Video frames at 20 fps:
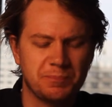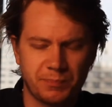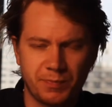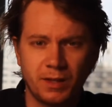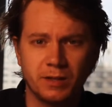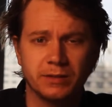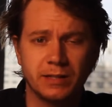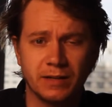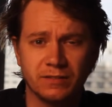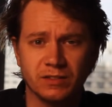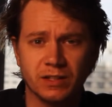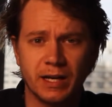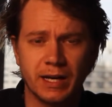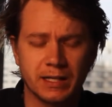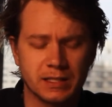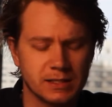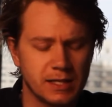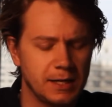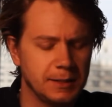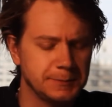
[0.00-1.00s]
It definitely
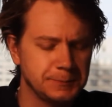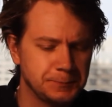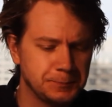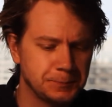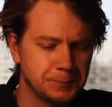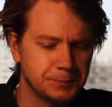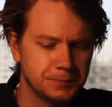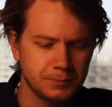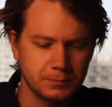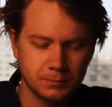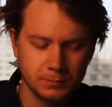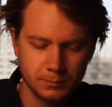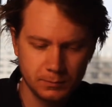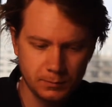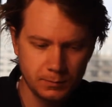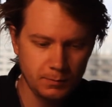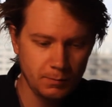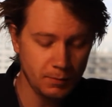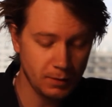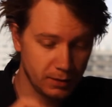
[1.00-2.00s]
hangs out.
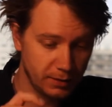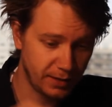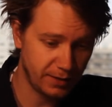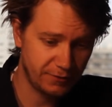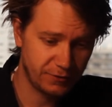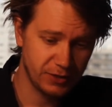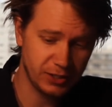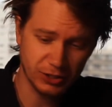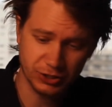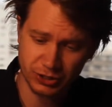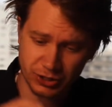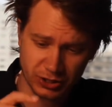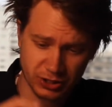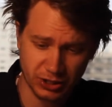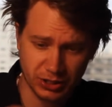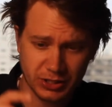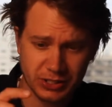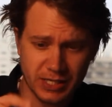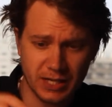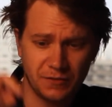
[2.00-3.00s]
That finish is
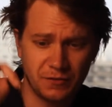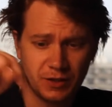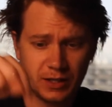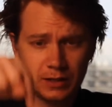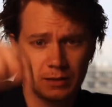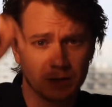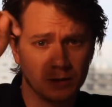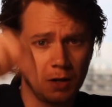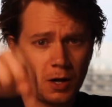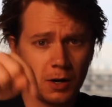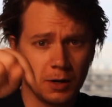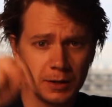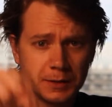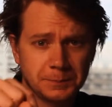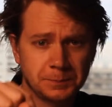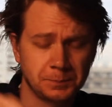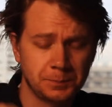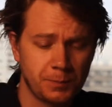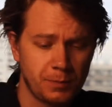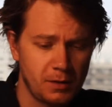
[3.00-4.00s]
significantly longer
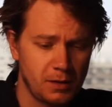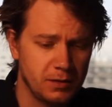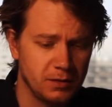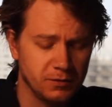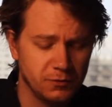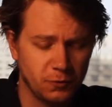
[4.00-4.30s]
than